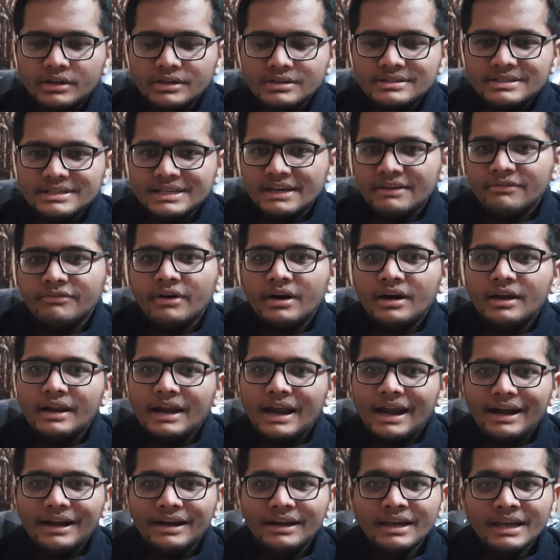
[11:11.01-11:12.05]
CFR
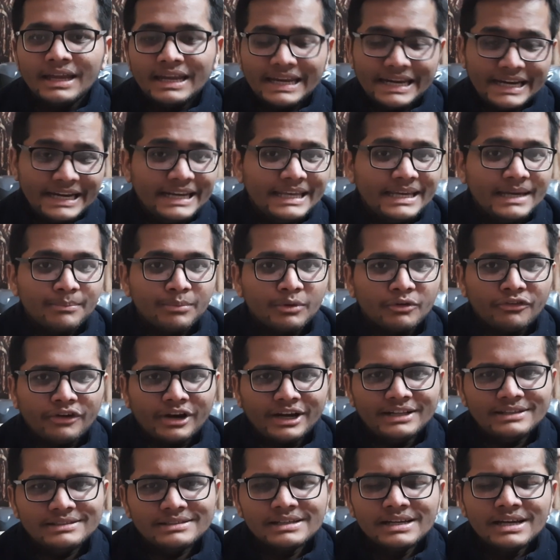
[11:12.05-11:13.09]
and EDA
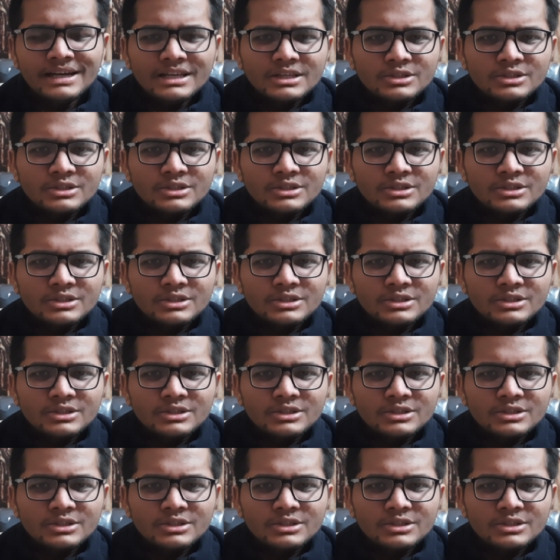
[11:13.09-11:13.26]
profiles.